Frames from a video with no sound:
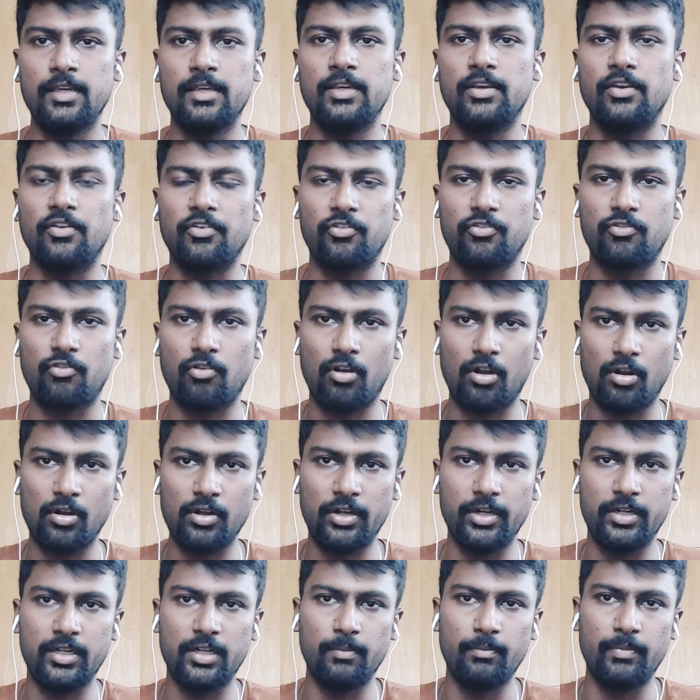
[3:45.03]
His strong
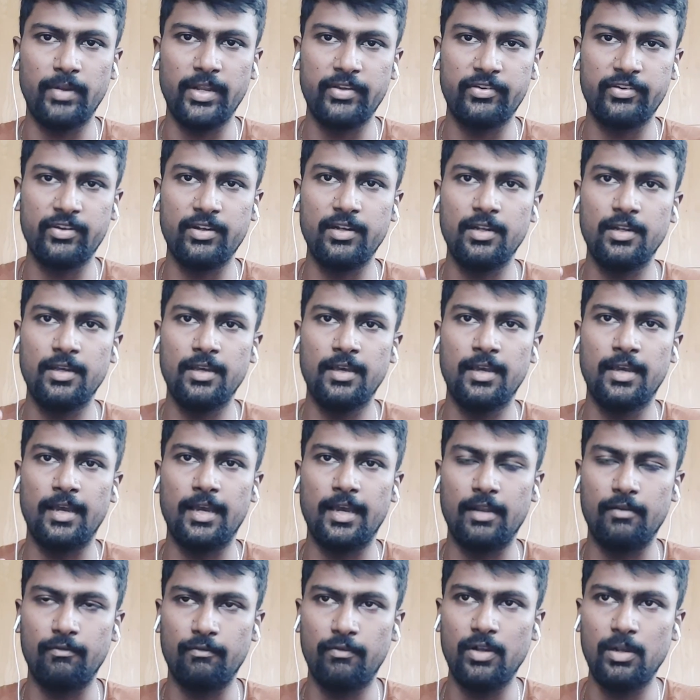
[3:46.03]
determination
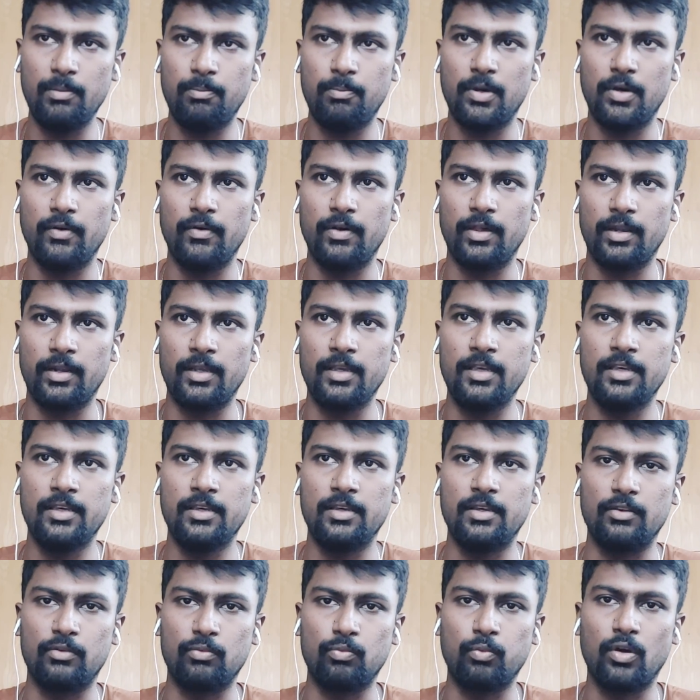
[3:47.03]
and willpower
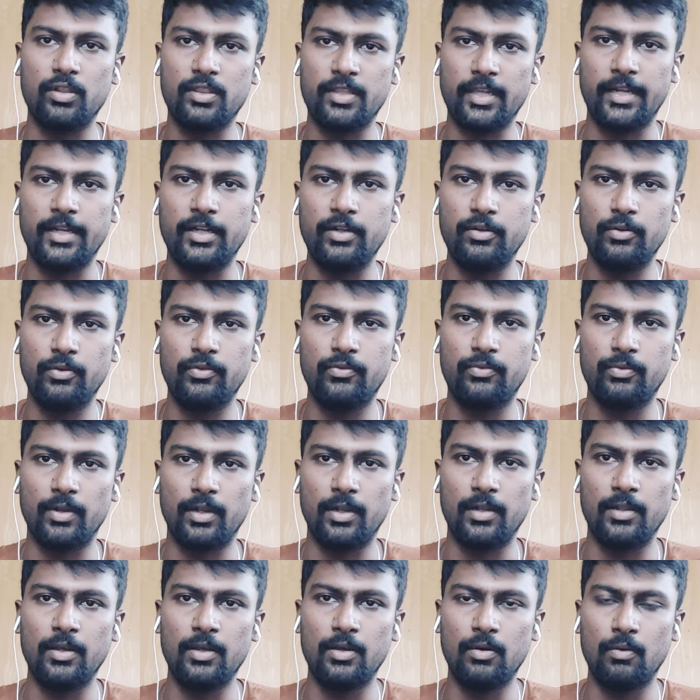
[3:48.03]
is what the individual,
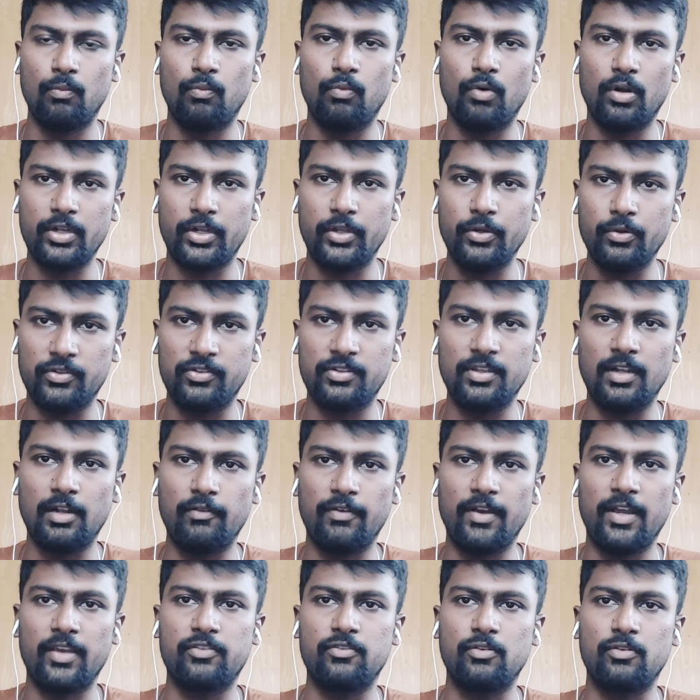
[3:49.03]
what yourself
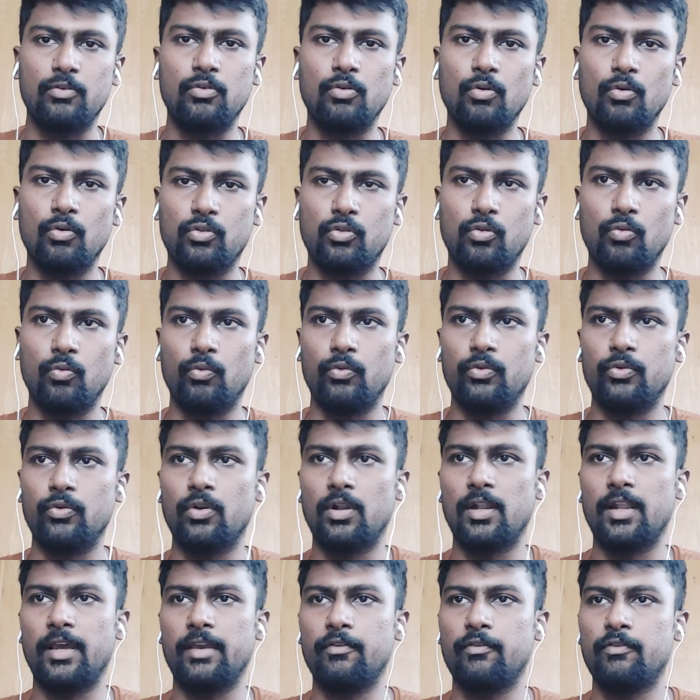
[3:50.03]
has to go through your
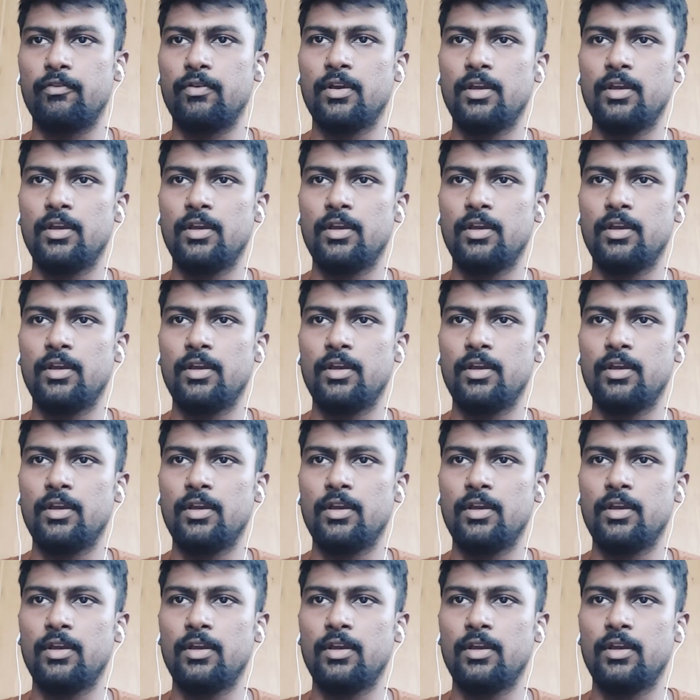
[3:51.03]
life.